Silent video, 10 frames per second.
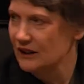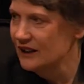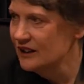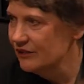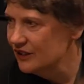
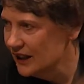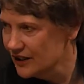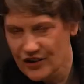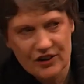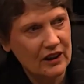and
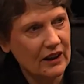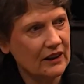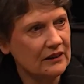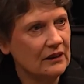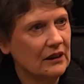
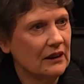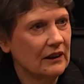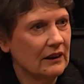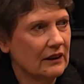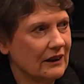Afghanistan
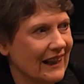uh,